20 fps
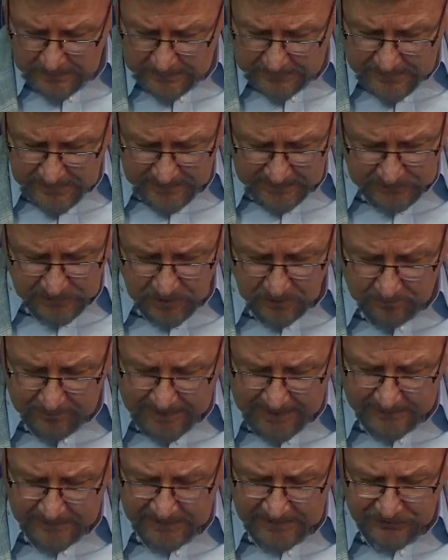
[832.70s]
God
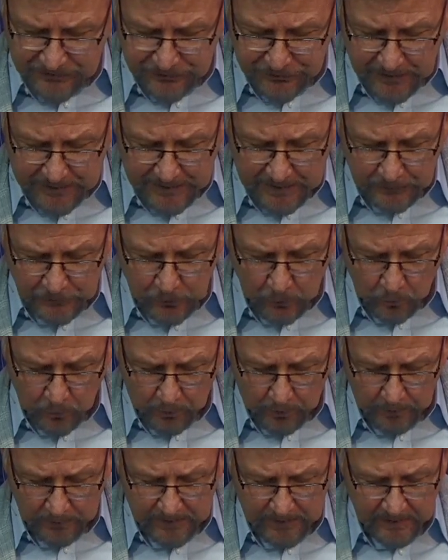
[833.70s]
commanded singing to
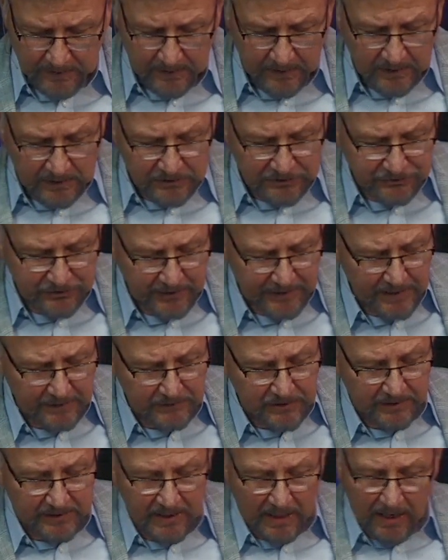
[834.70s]
work. Singing
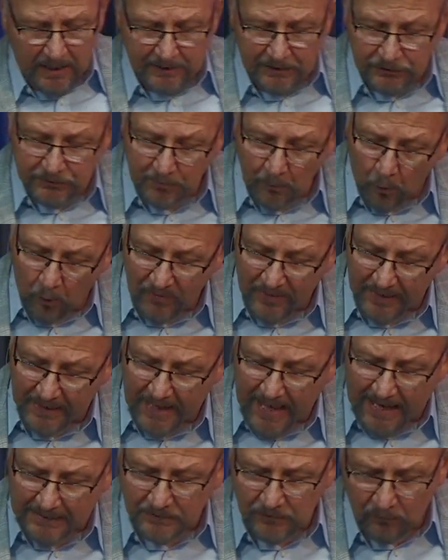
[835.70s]
to God is more than an
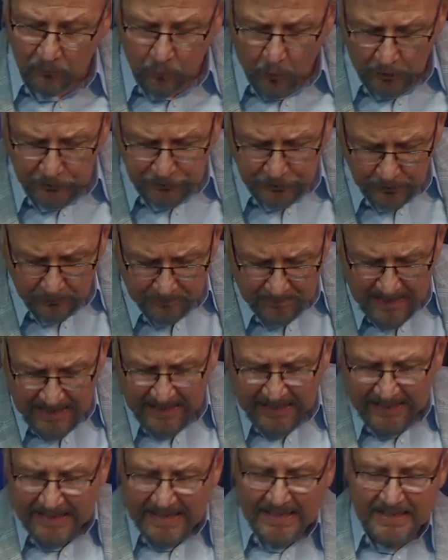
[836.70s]
act of worship,
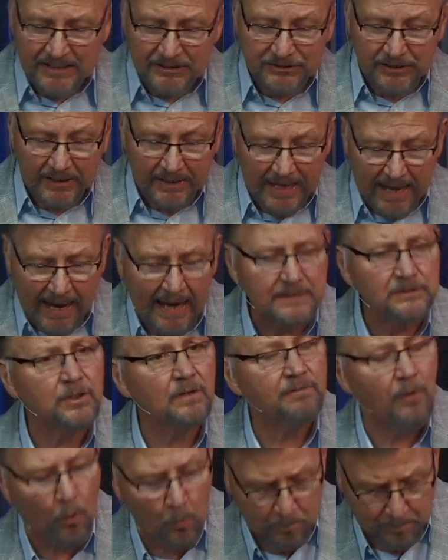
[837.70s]
it is an act
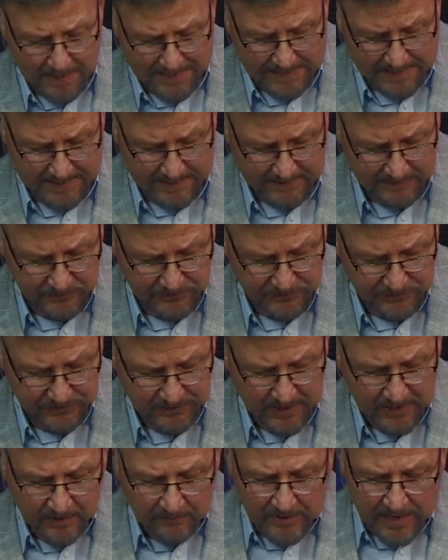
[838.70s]
of obedience
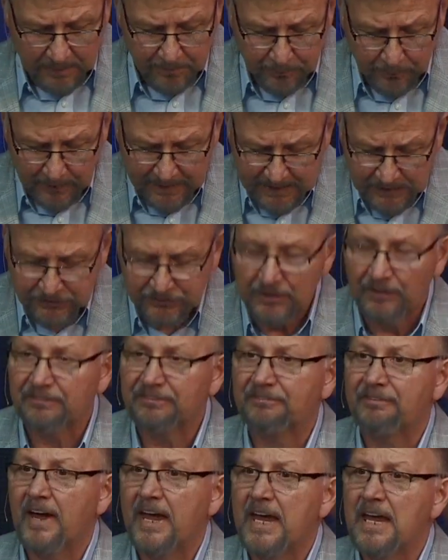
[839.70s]
that brings the
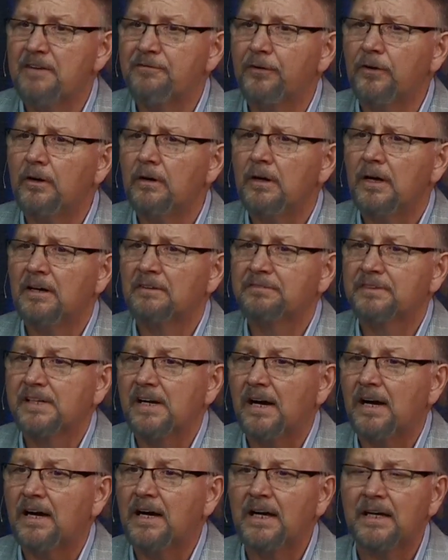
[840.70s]
favor of
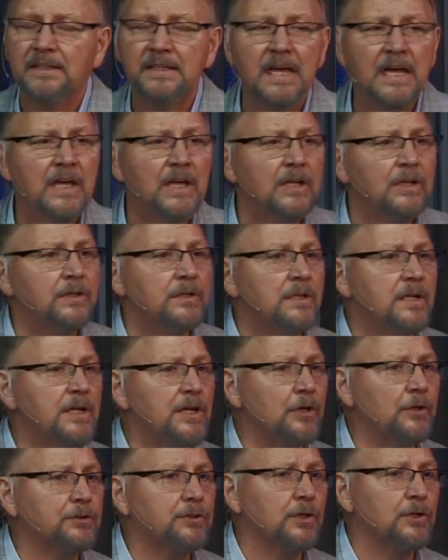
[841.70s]
God
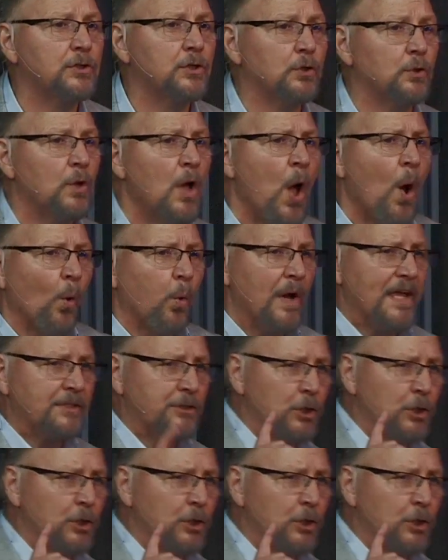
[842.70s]
near to you. When